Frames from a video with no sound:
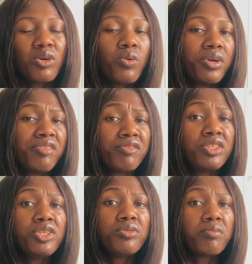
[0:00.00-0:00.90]
or
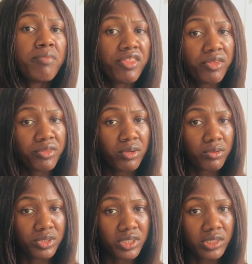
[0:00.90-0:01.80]
even new
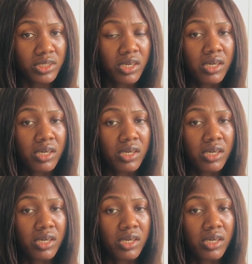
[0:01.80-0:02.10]
methodologies.